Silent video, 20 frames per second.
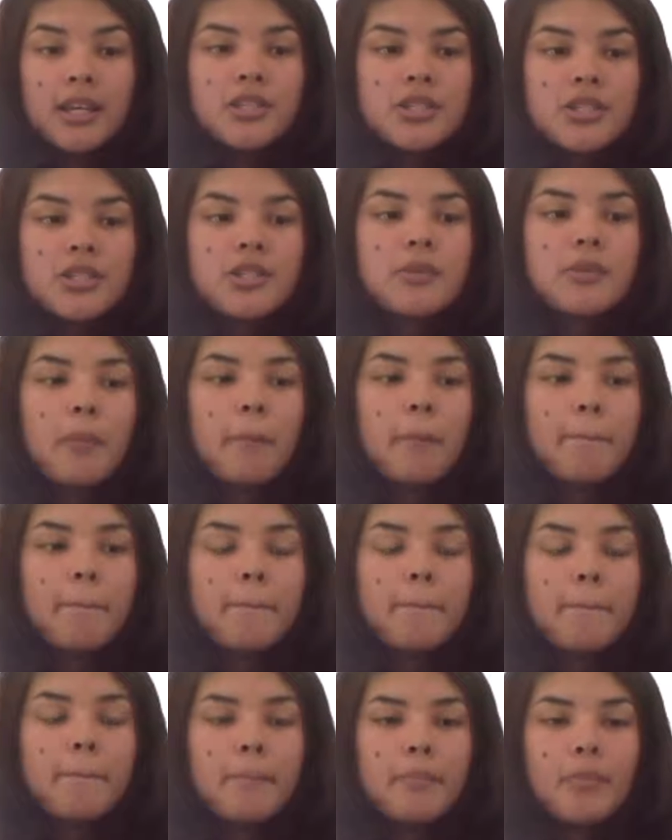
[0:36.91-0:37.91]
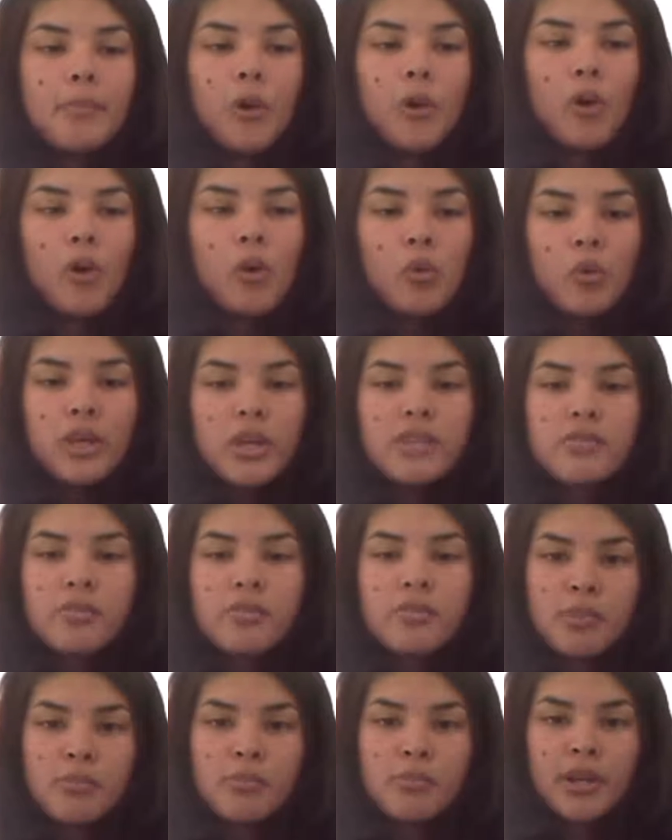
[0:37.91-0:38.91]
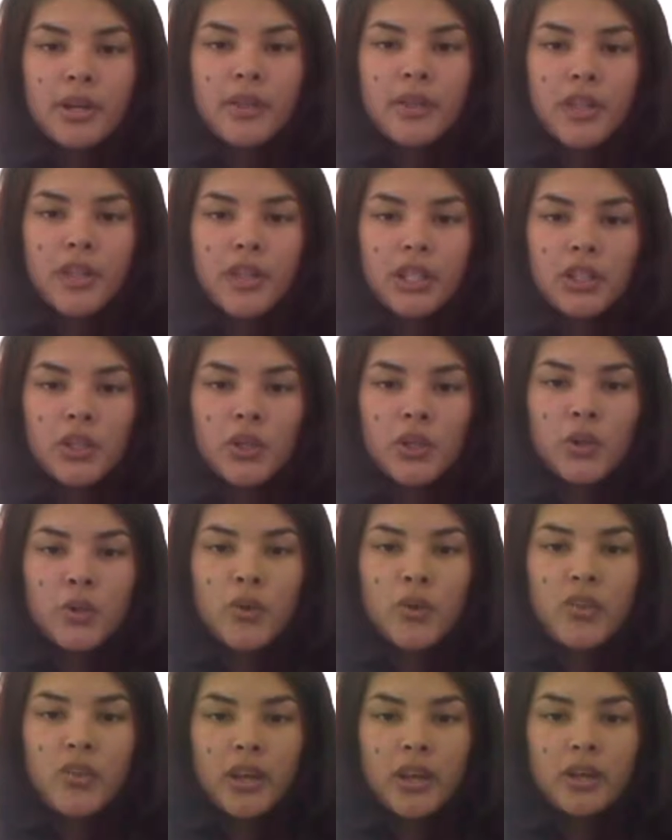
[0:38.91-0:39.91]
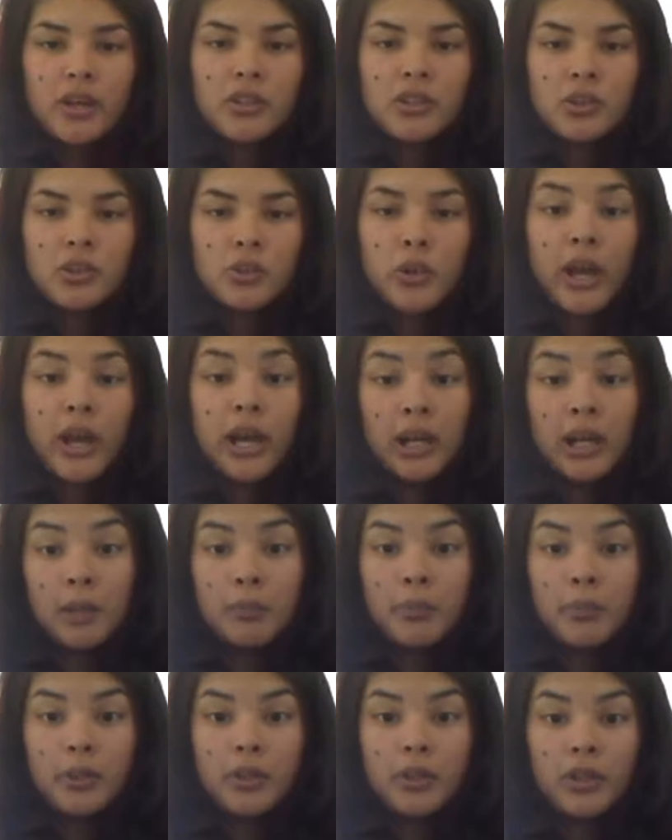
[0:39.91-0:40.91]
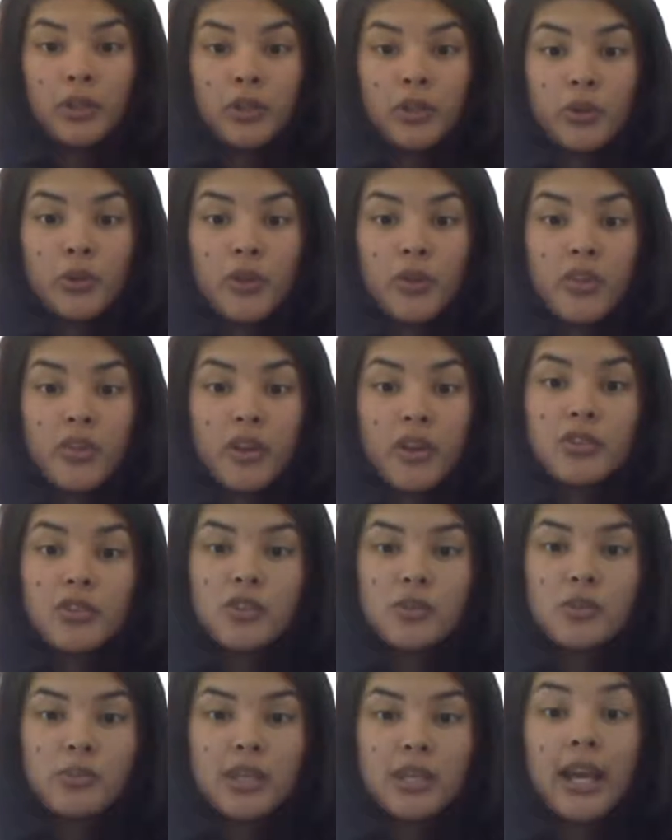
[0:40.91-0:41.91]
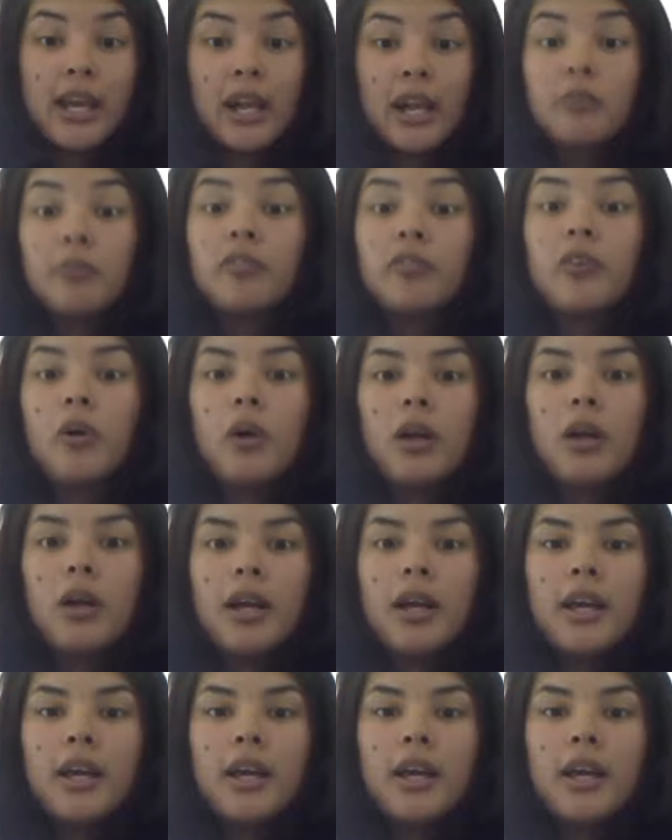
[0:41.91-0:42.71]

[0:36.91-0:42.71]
Just always remember that you're there to help. You're there to be helpful.